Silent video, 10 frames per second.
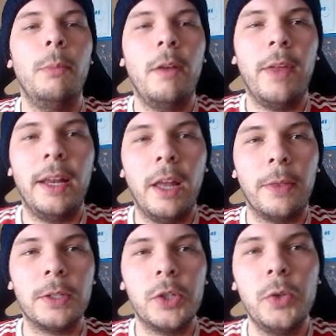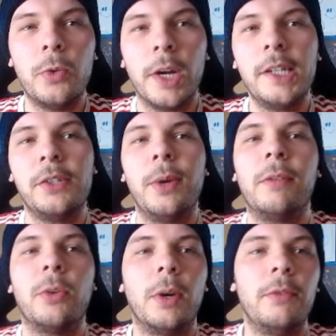Row above that, nothing too crazy. We
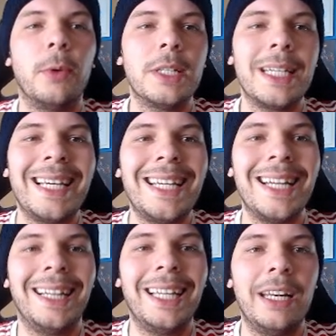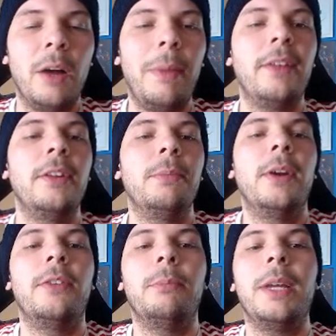have a 2014 Lionel Messi
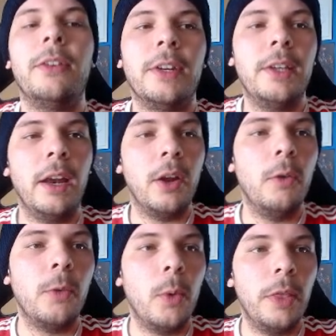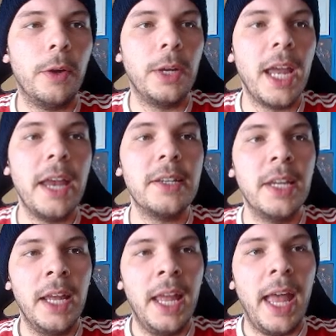Prism PSA 10 going for 138,
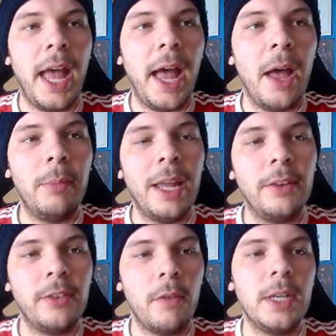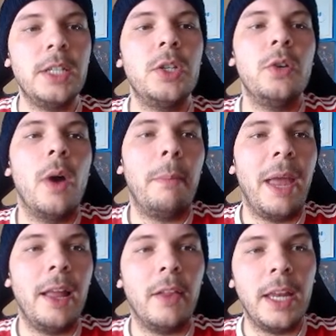a 72
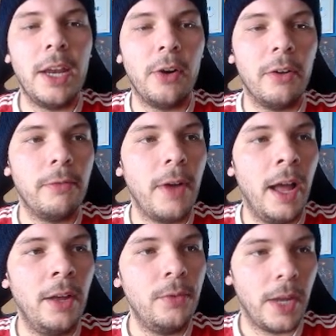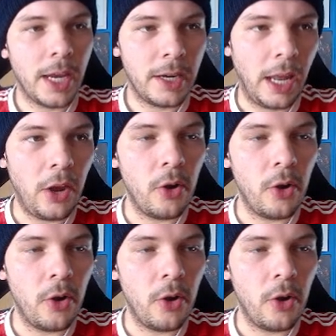Pele here in a 5, and a